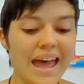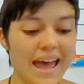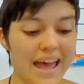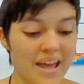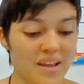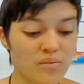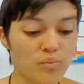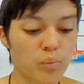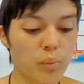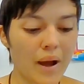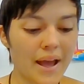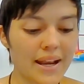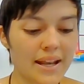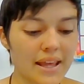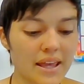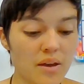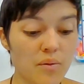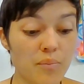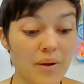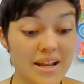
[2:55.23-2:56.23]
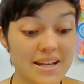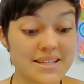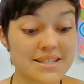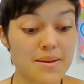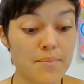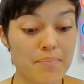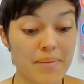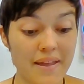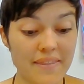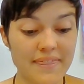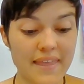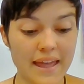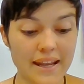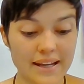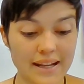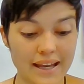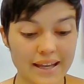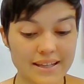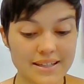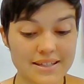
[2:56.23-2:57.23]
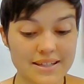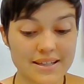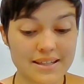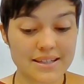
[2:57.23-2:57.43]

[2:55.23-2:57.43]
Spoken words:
And when he went to bed that night,